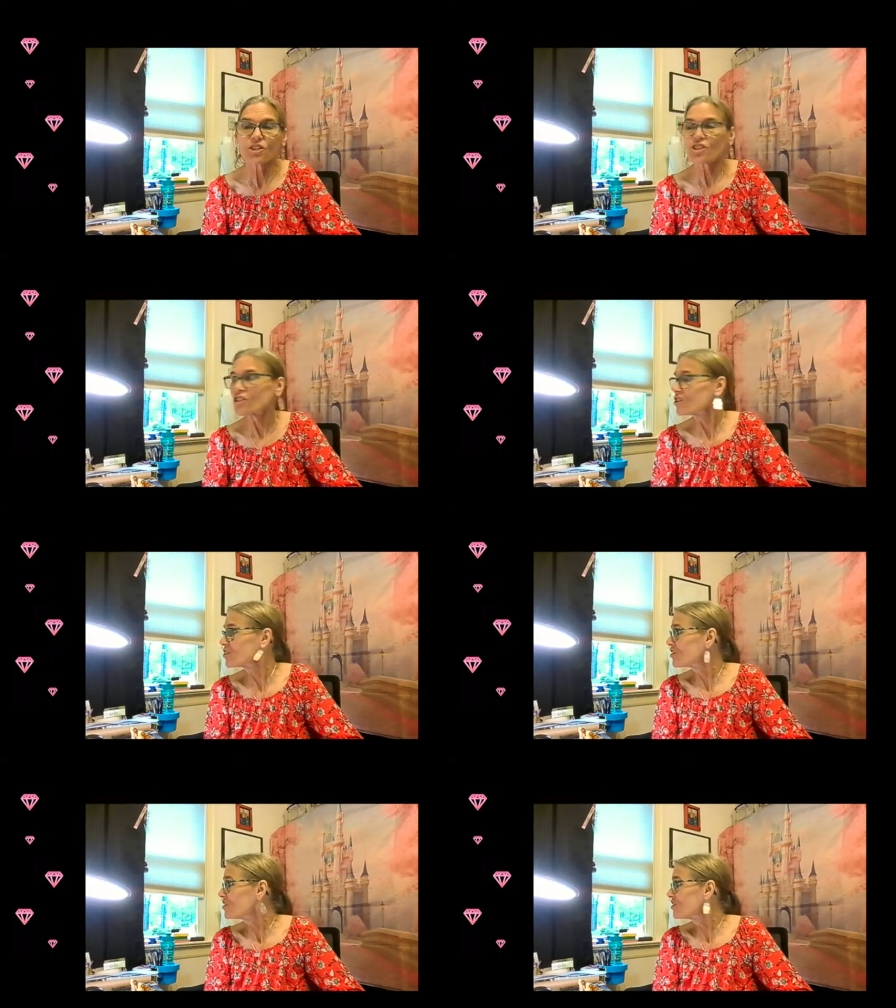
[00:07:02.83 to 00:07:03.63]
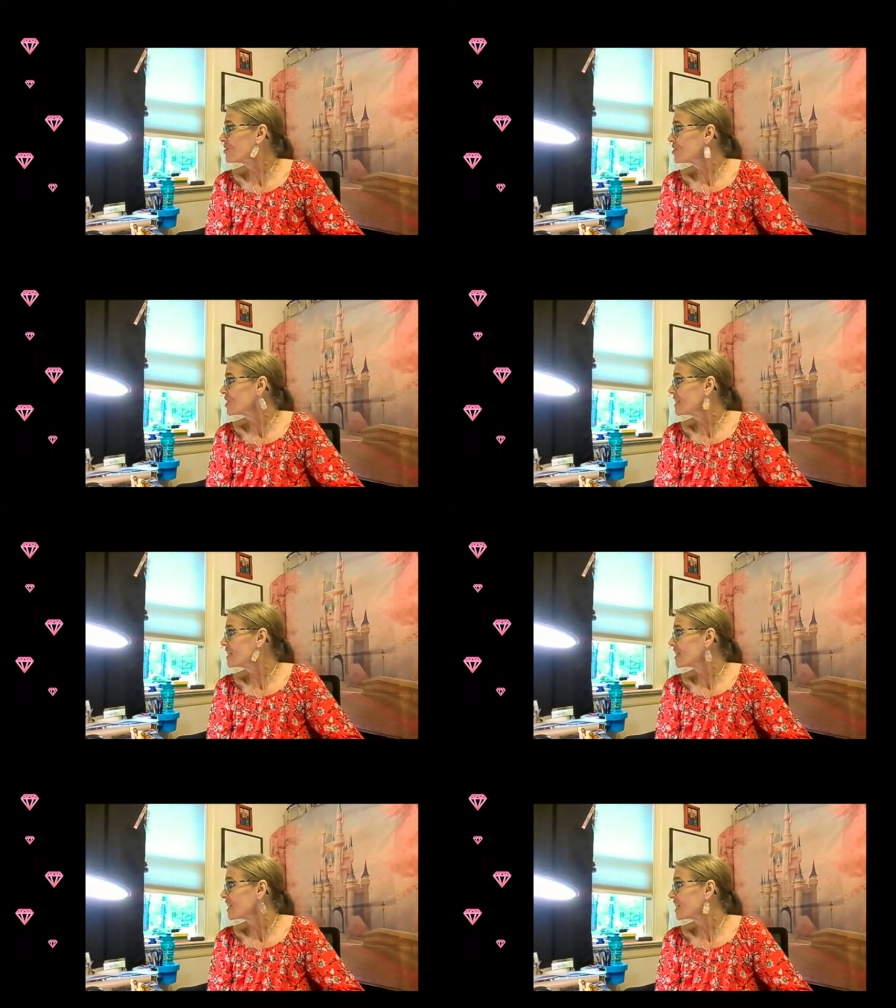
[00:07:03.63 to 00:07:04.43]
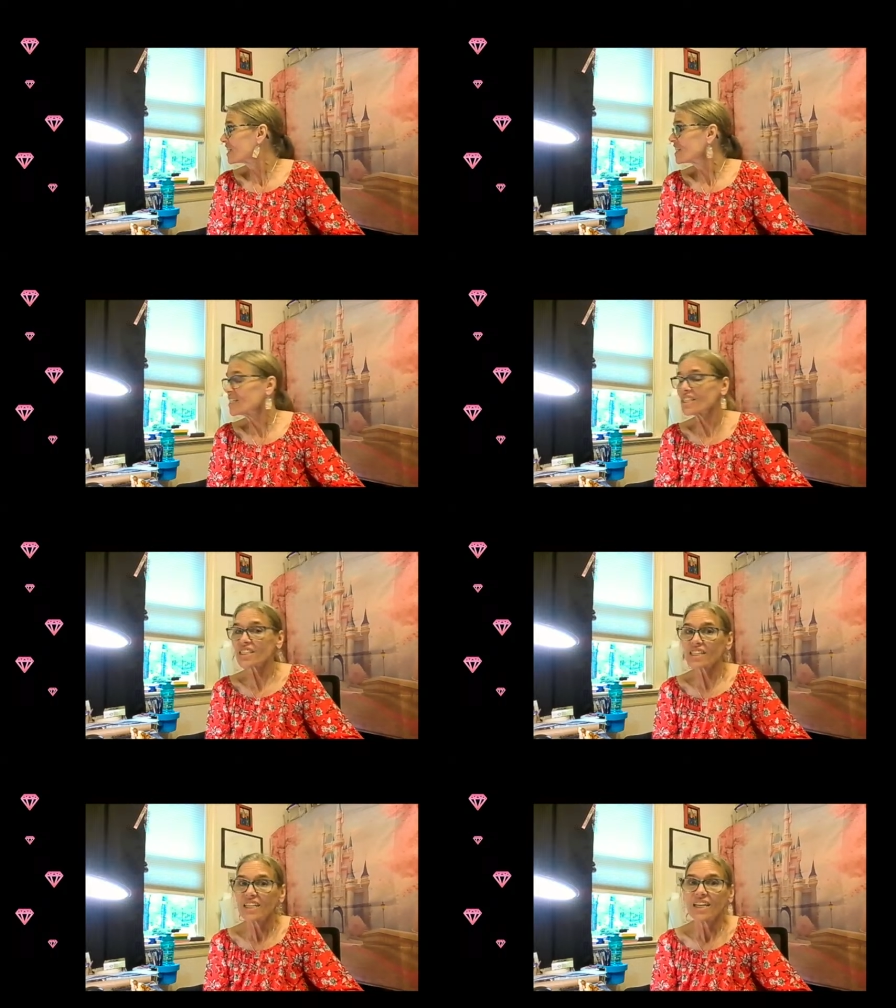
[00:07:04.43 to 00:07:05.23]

sure she does.